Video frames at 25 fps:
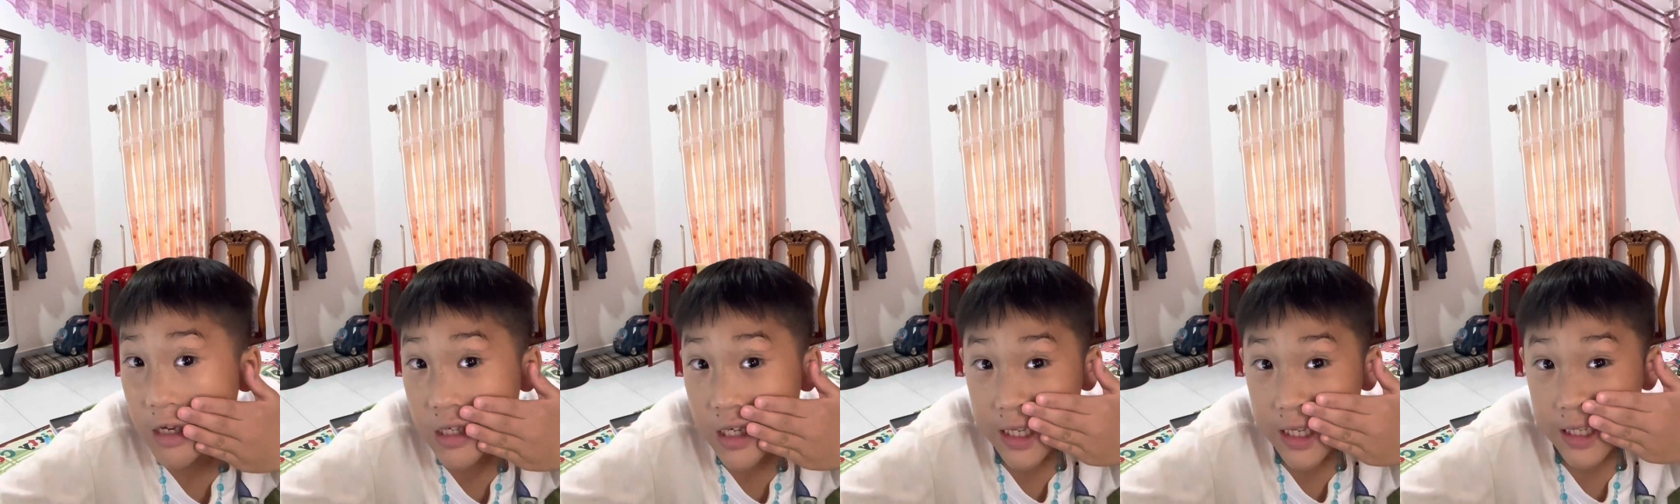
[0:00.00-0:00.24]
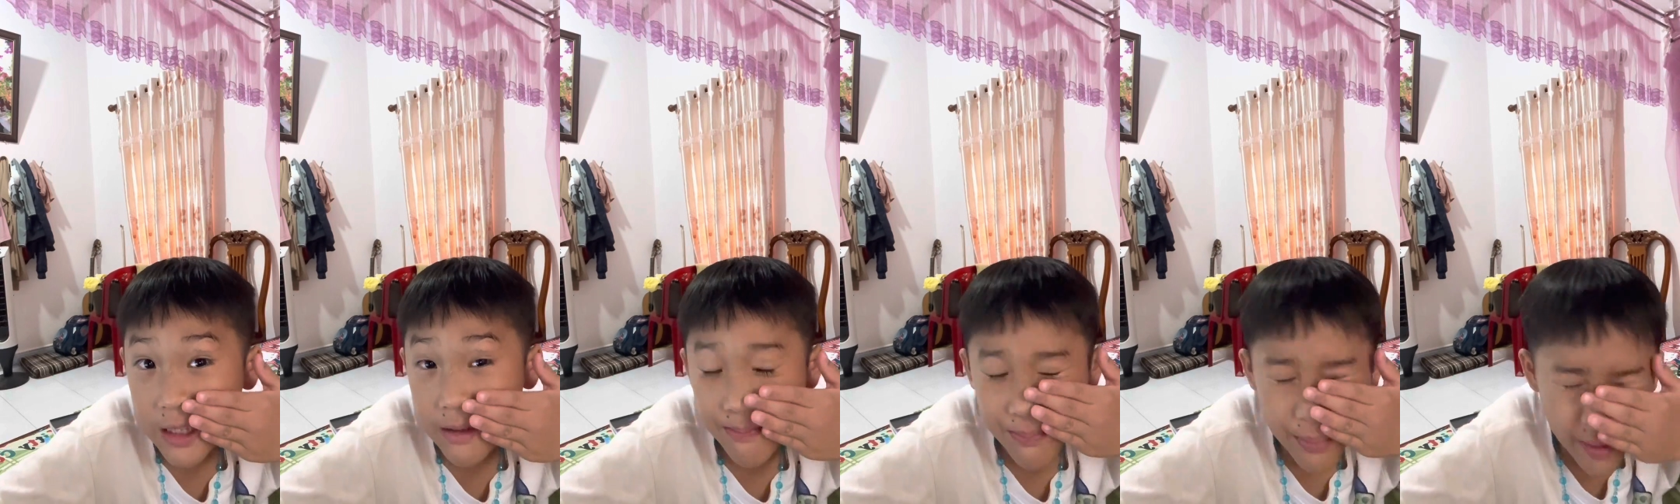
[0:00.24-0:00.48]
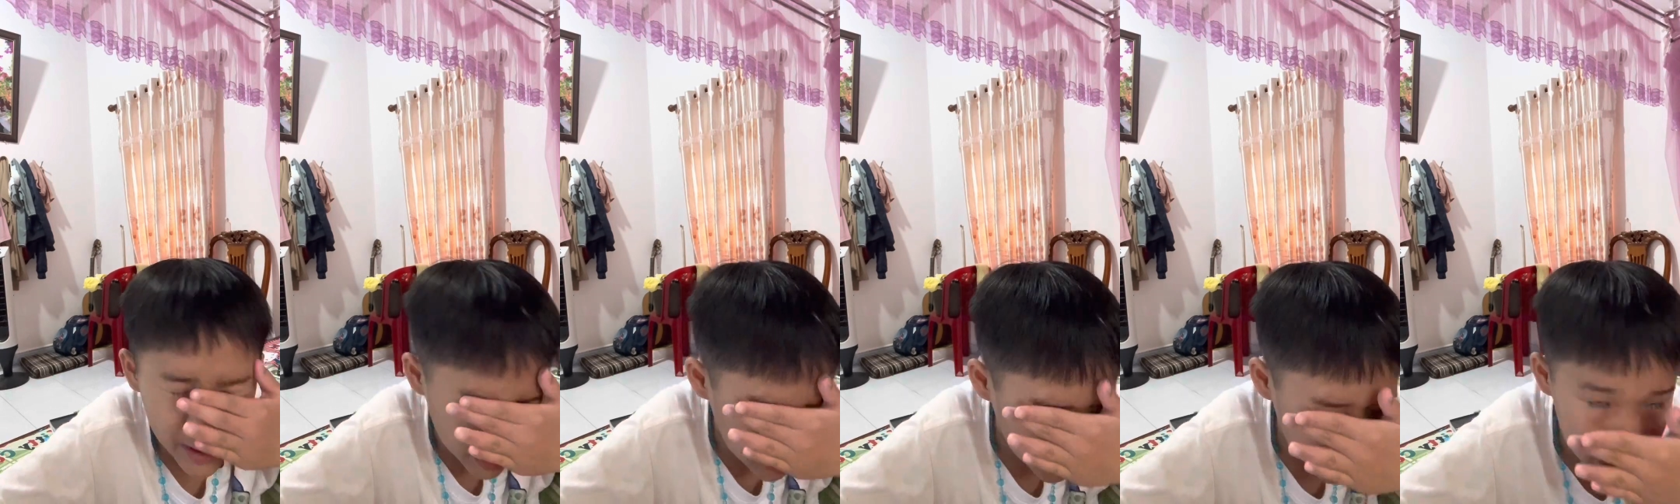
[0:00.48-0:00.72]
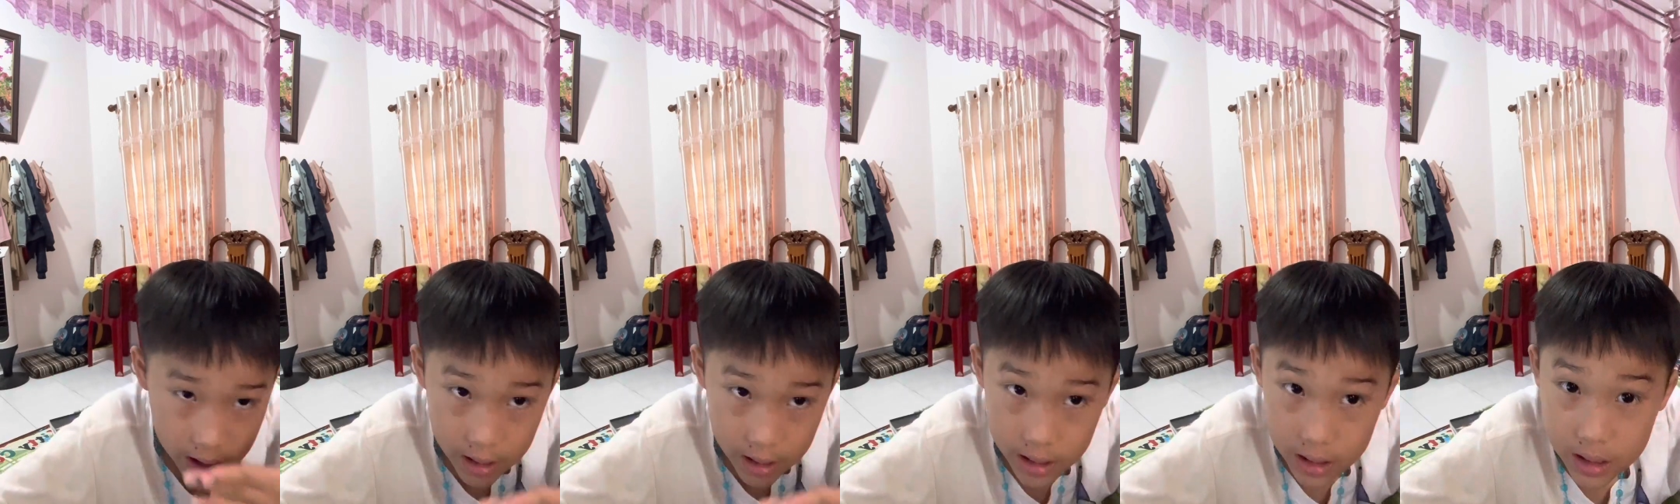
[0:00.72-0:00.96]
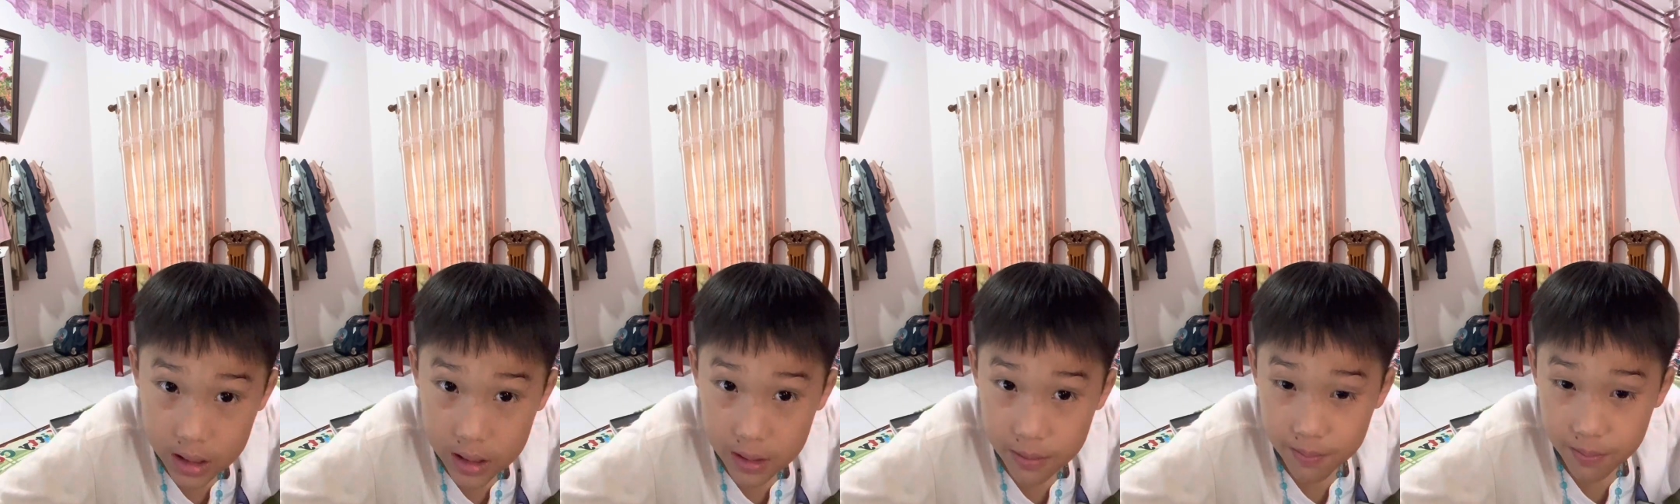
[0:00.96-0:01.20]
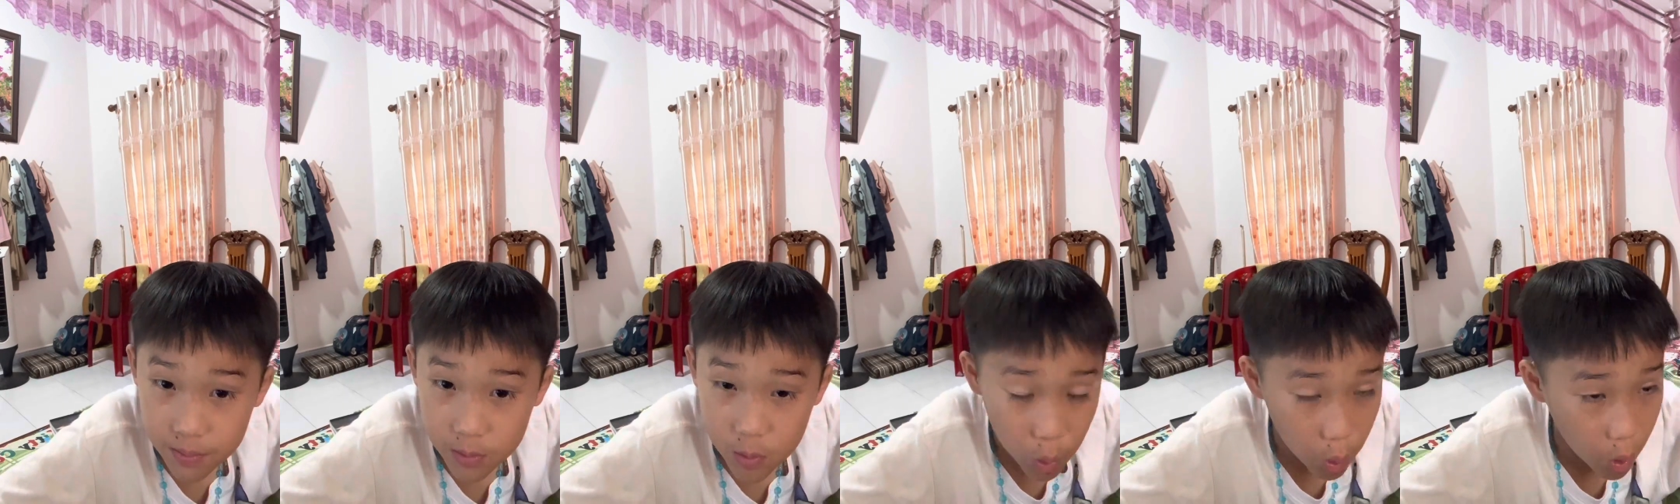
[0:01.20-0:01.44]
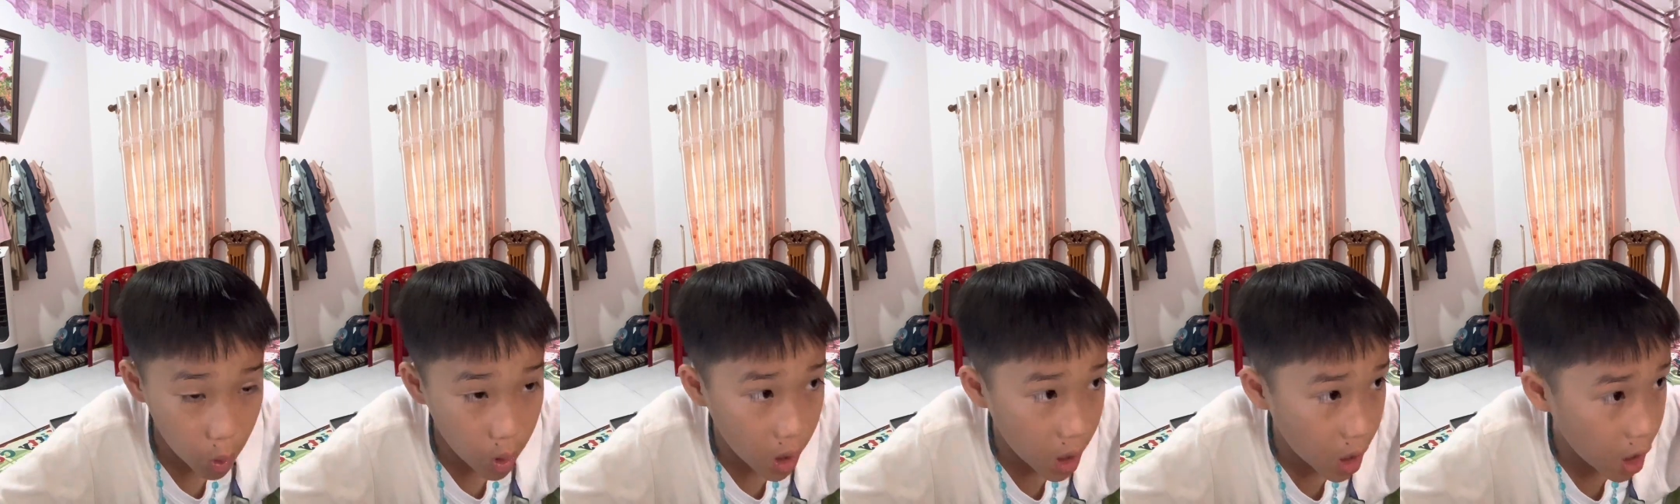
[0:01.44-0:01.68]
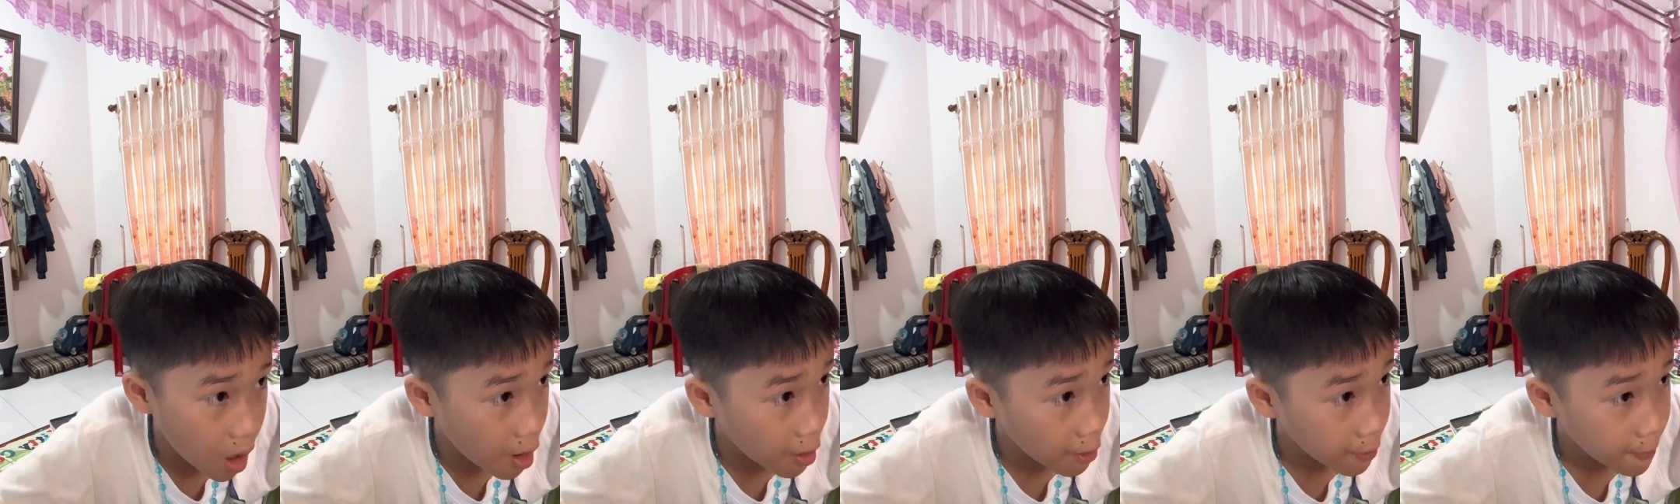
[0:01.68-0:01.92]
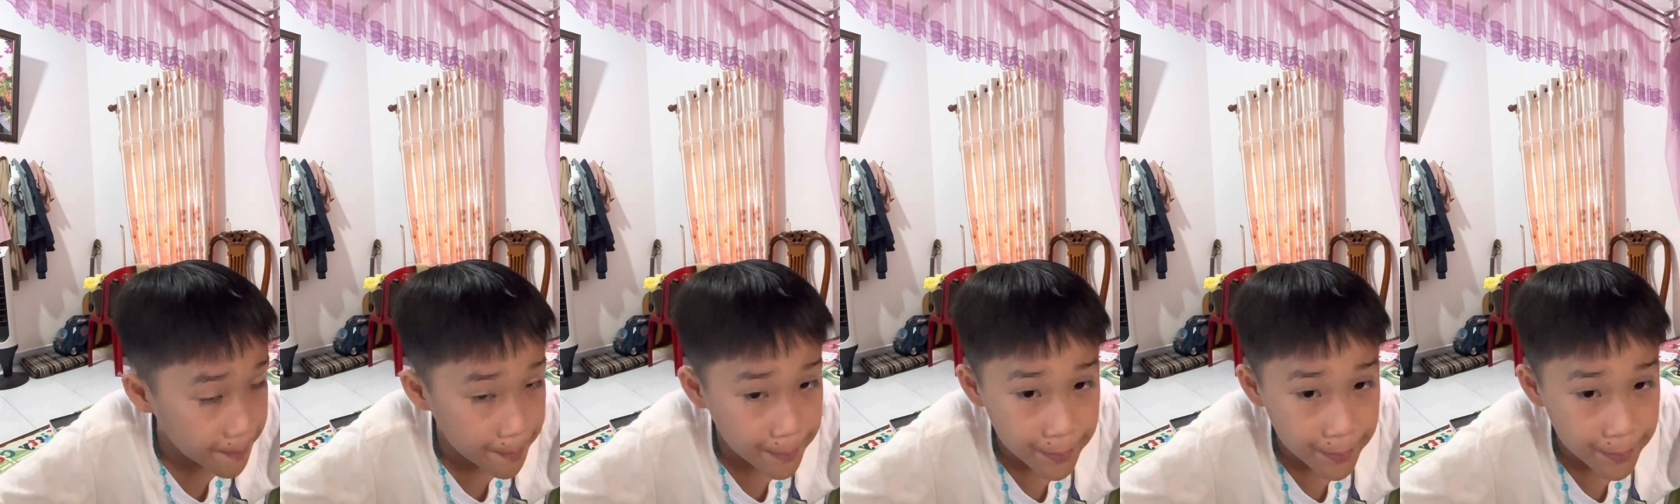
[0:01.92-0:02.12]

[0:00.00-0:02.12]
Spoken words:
just bounce it. Wow.